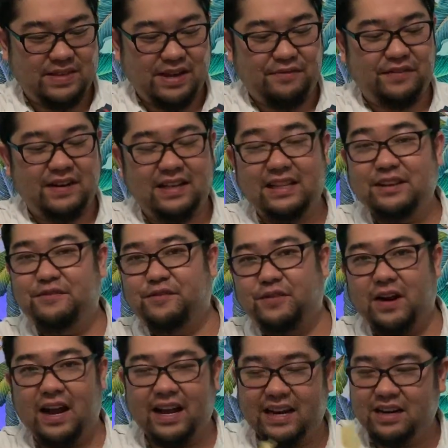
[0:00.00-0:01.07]
definitely
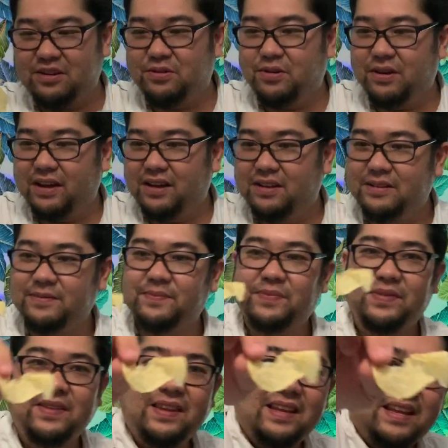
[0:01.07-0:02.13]
fried in oil.
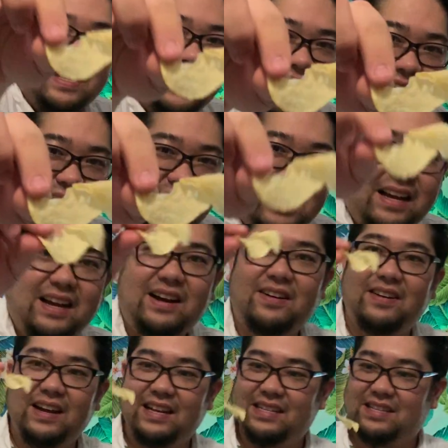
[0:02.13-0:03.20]
All
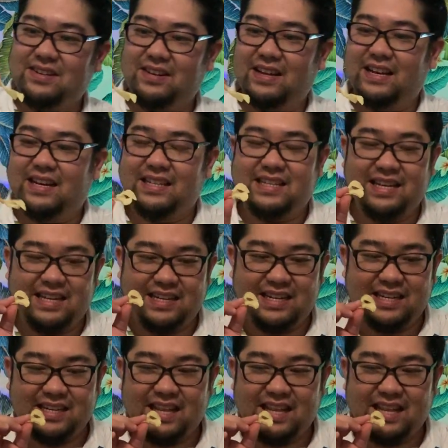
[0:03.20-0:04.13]
right, let's go ahead and take it.